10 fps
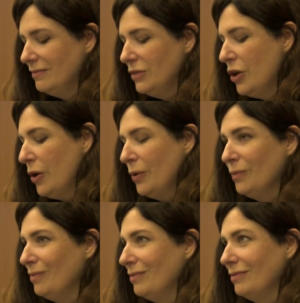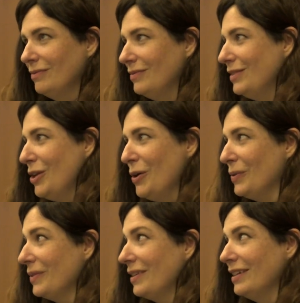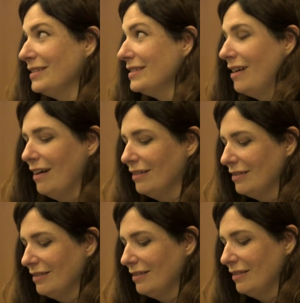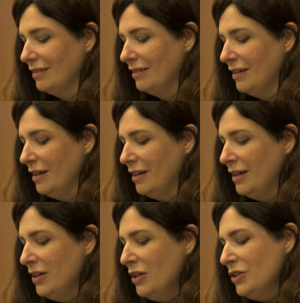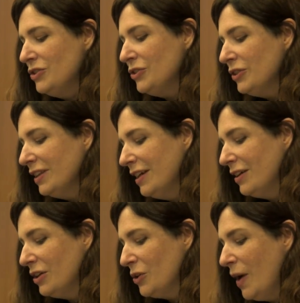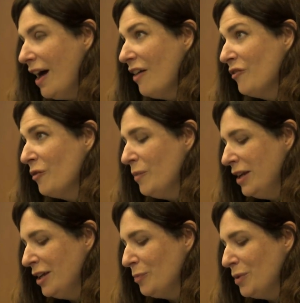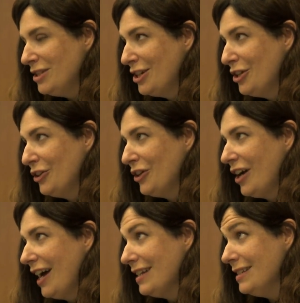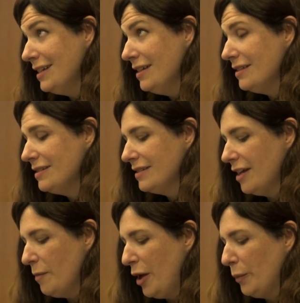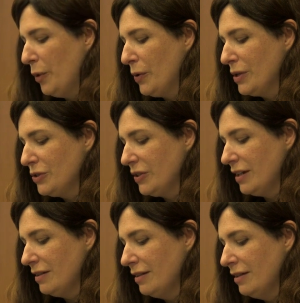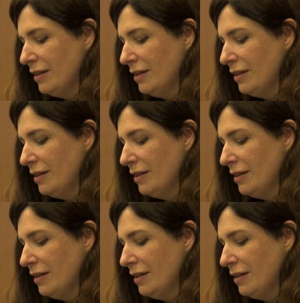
No, it's not. Certainly, you have many particular ideas about poetry.